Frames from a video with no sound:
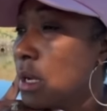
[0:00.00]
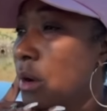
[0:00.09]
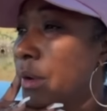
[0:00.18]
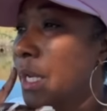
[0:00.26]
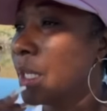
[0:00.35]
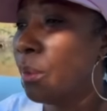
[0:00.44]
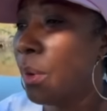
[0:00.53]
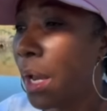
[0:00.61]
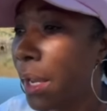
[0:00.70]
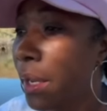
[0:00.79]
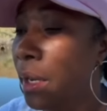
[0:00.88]
So
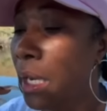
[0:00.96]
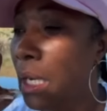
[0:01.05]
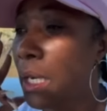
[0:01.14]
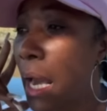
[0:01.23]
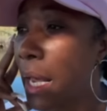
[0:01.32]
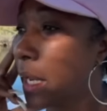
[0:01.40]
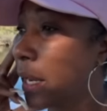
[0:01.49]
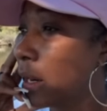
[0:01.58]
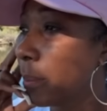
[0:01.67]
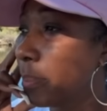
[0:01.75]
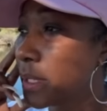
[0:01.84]
anyway, he got a
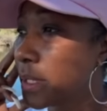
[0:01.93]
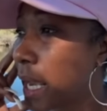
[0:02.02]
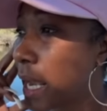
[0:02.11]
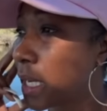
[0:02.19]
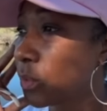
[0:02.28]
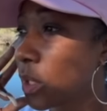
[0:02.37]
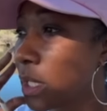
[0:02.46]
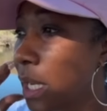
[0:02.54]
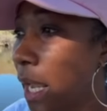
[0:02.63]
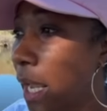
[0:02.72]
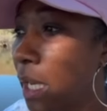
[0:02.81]
hair up his ass
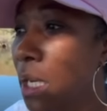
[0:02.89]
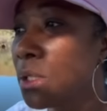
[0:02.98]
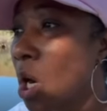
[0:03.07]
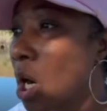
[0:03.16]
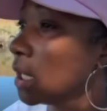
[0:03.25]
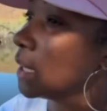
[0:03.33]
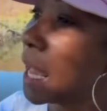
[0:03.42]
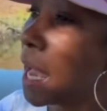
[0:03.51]
one day and he started